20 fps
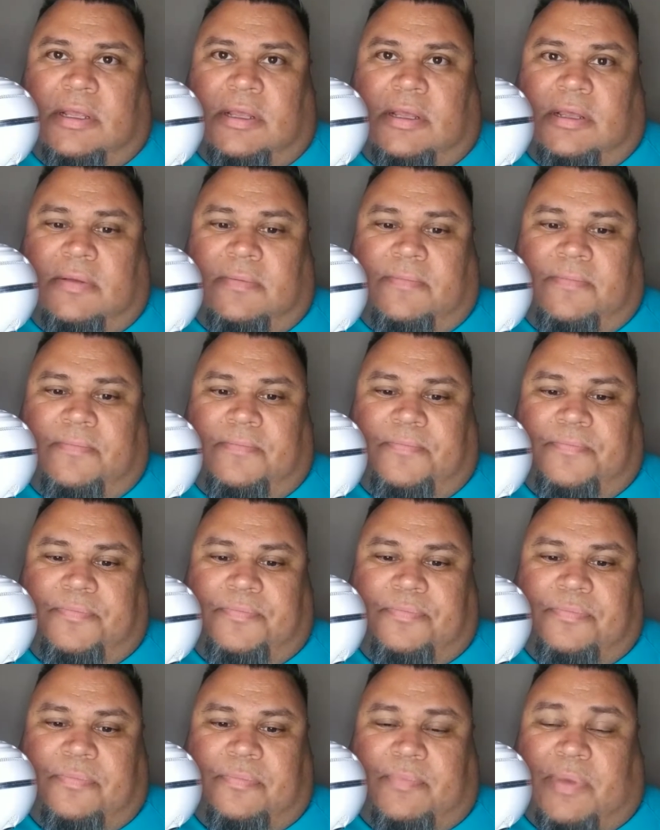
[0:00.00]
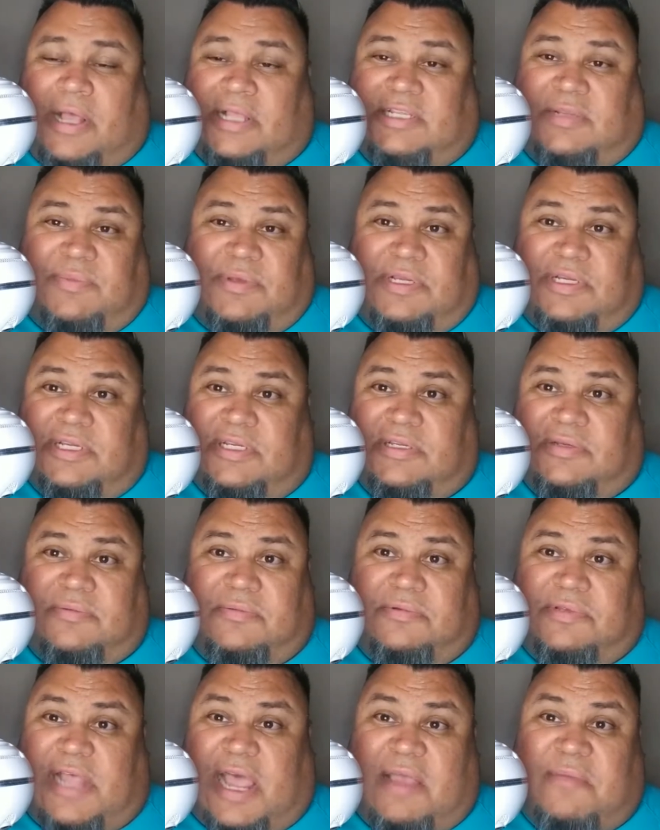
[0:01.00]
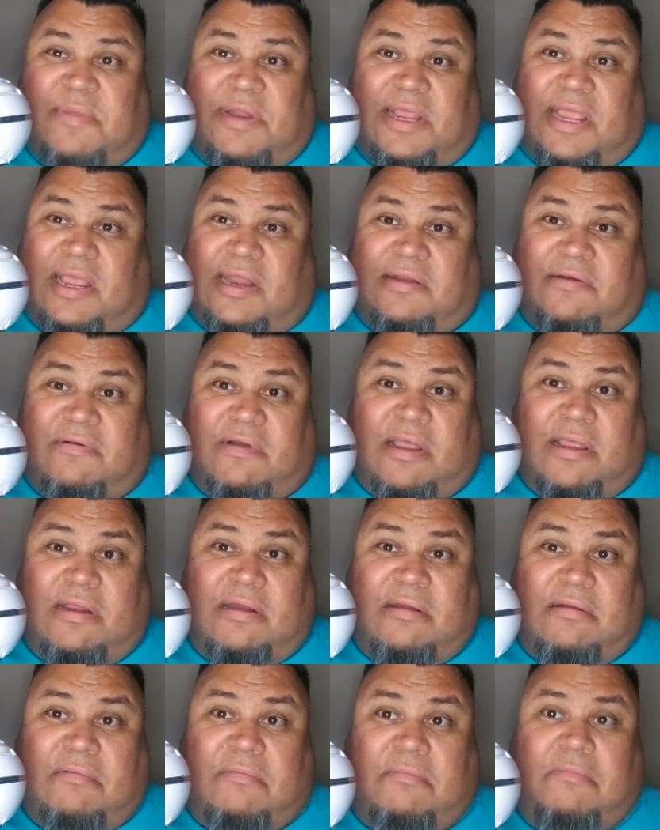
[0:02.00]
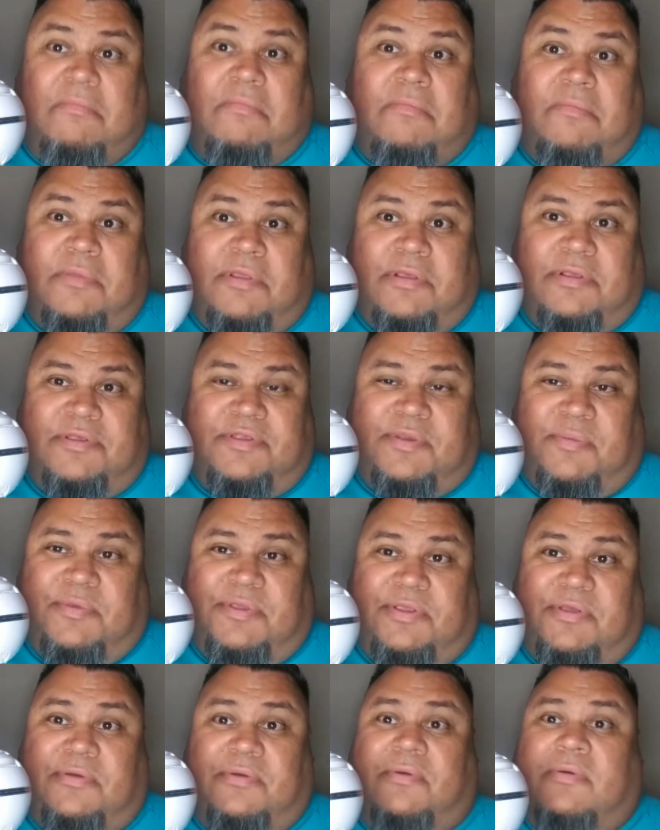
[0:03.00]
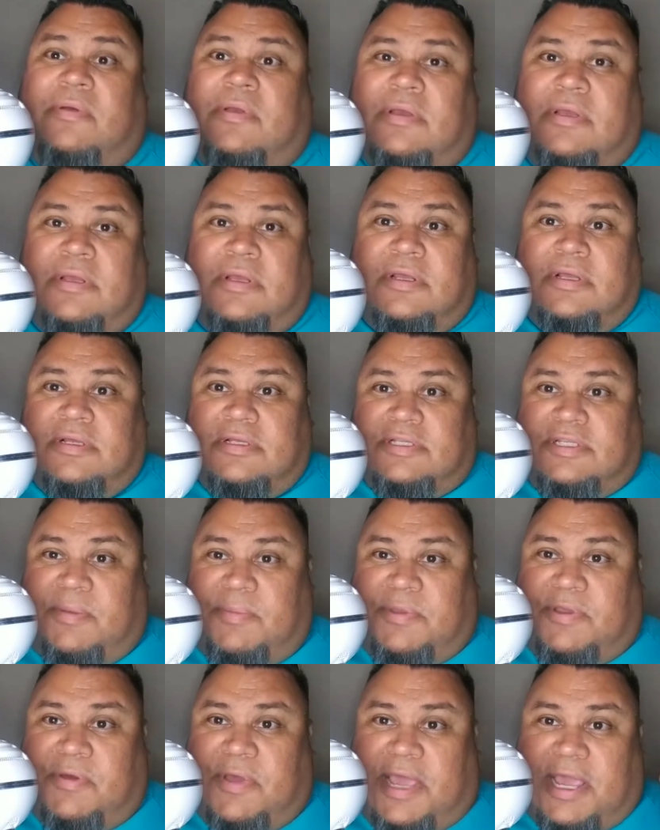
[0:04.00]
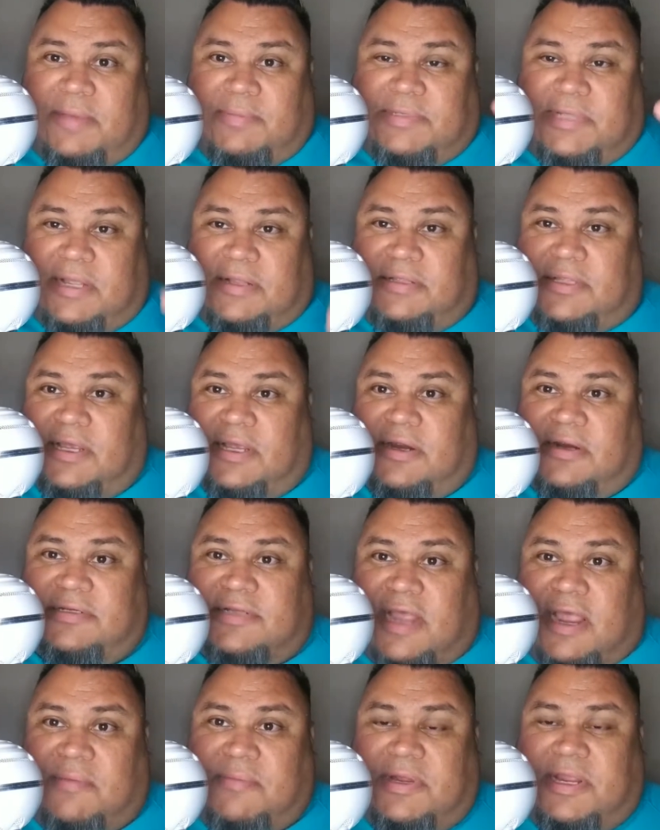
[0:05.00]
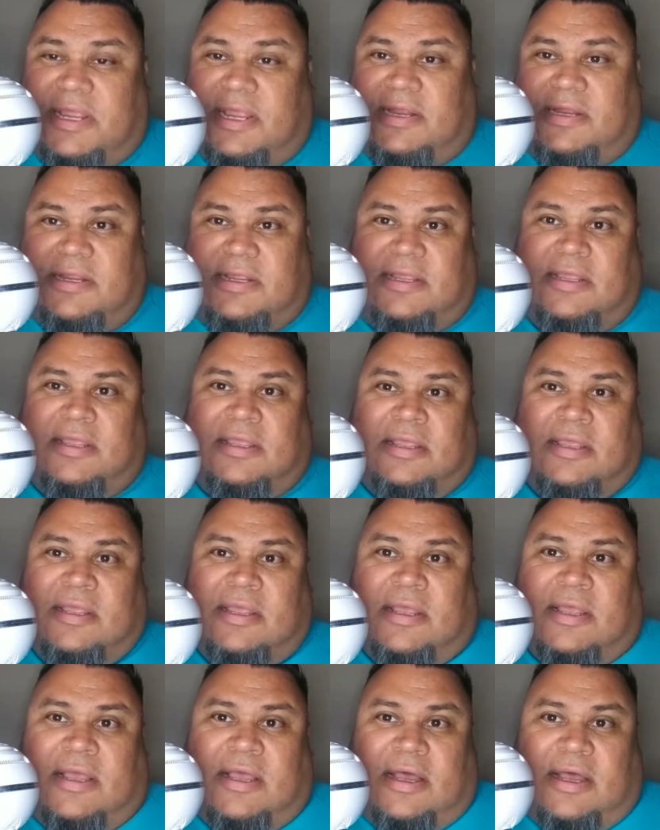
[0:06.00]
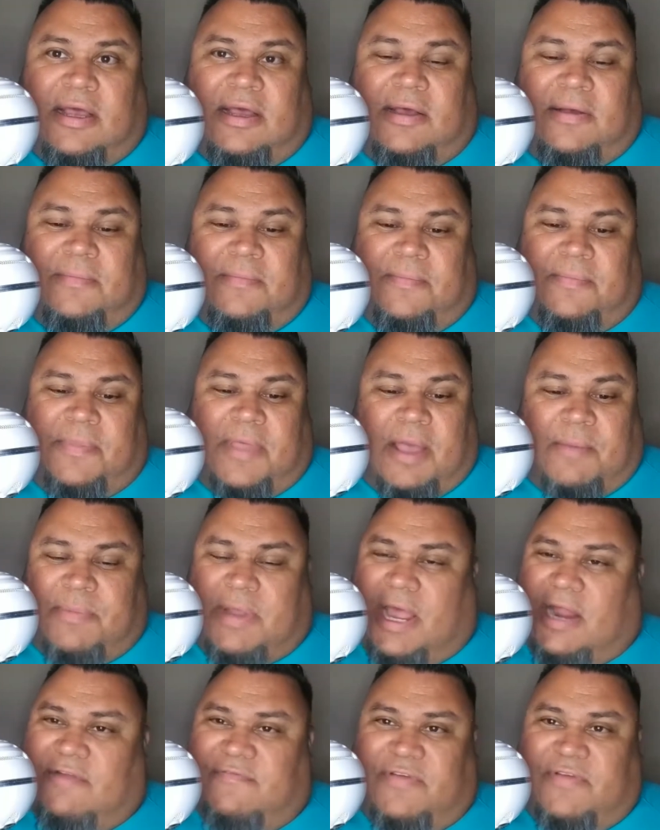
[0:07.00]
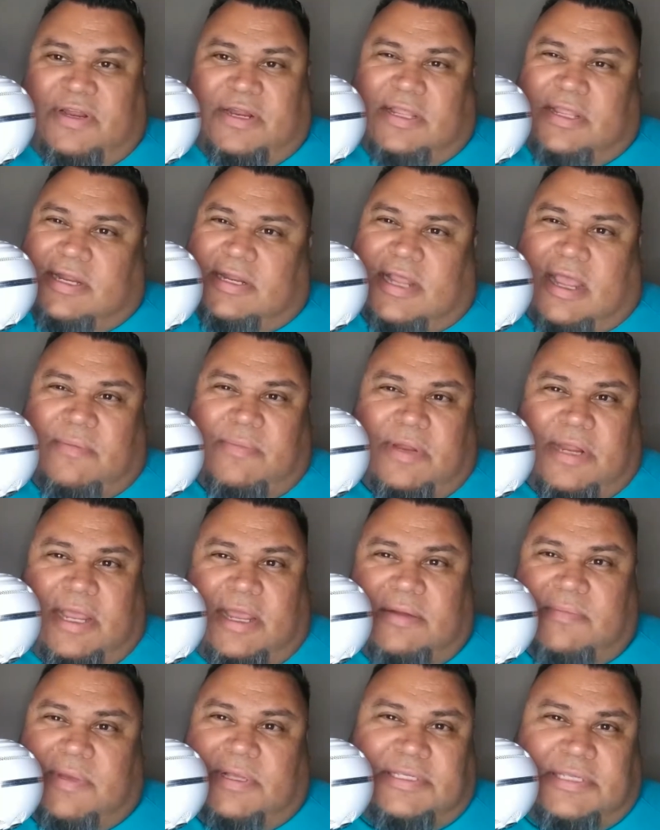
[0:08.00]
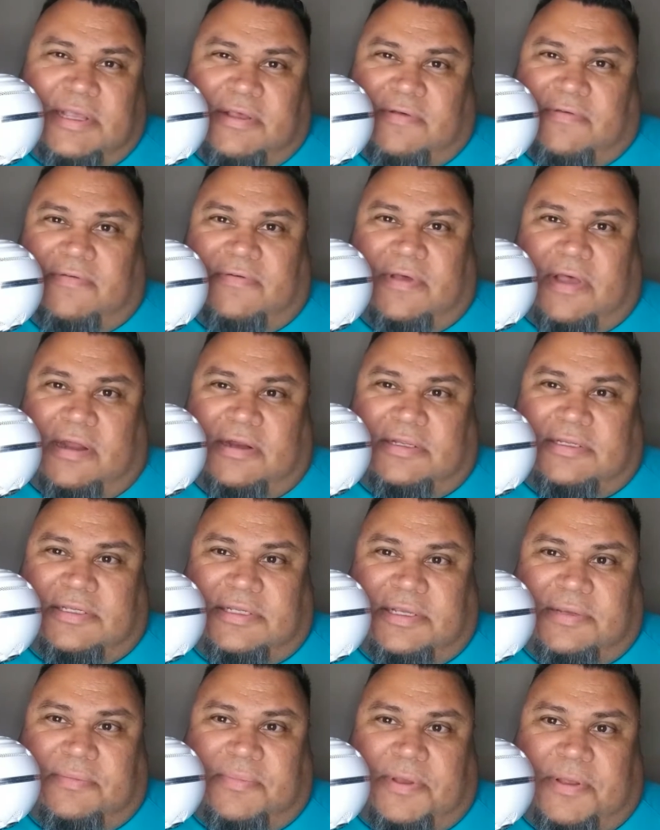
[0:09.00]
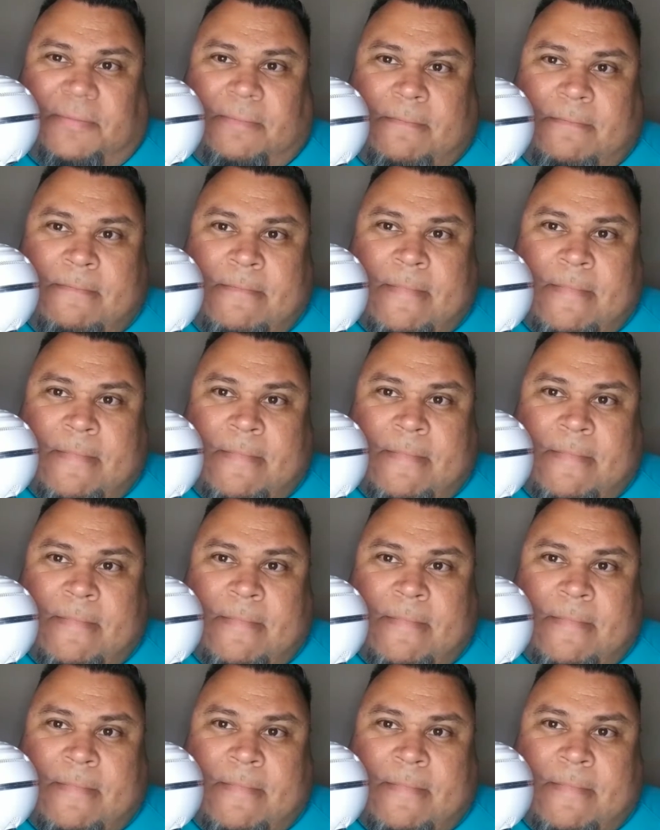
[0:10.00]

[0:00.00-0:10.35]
Um, possibly just diamond hand it, right? you know, some of you, some of you apes out there diamond handing. Um, I'm kind of into the diamond hand myself, honestly, but